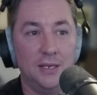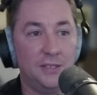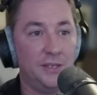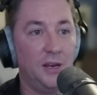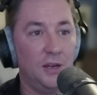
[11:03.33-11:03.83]

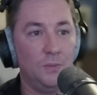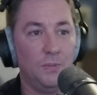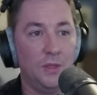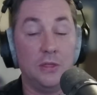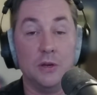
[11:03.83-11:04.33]
Next thing you
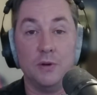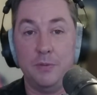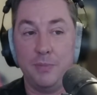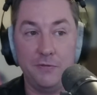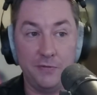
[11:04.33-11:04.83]
know, they're
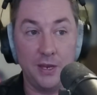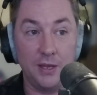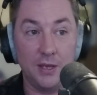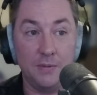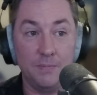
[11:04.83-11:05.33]
in my feed
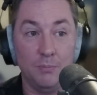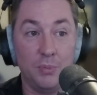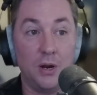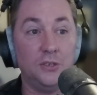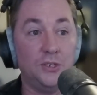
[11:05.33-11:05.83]
again.
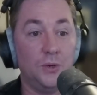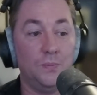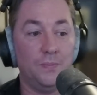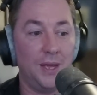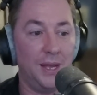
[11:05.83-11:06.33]
But
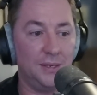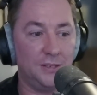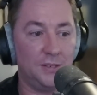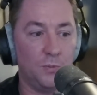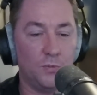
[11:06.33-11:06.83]
also, I
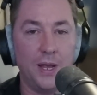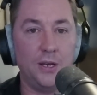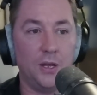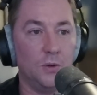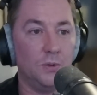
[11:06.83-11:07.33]
get some
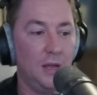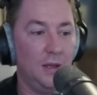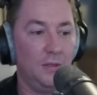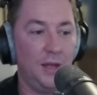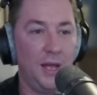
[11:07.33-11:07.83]
rando
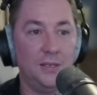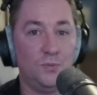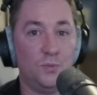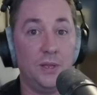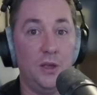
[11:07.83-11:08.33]
that
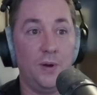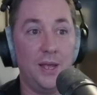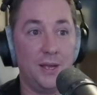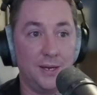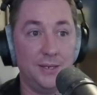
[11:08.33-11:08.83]
has really
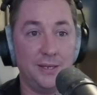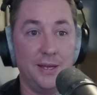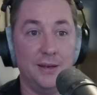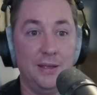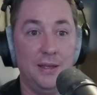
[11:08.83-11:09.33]
great
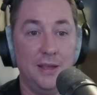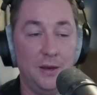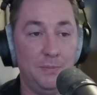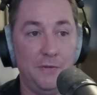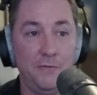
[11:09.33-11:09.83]
content
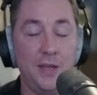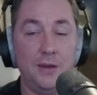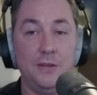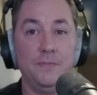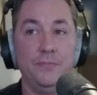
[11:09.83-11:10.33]
in my
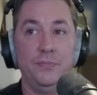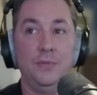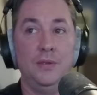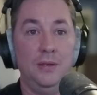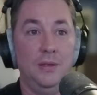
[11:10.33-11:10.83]
feed.
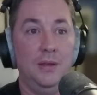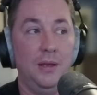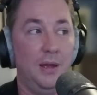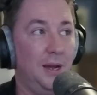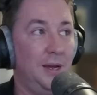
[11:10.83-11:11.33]

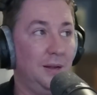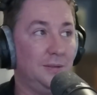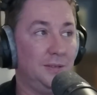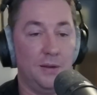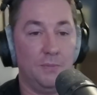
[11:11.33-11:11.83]
And
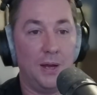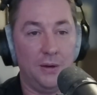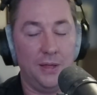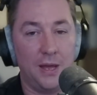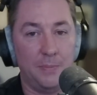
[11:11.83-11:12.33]
I was like,
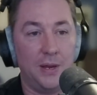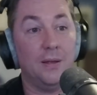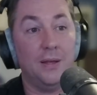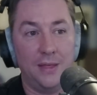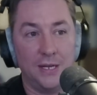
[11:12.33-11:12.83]
how'd that happen?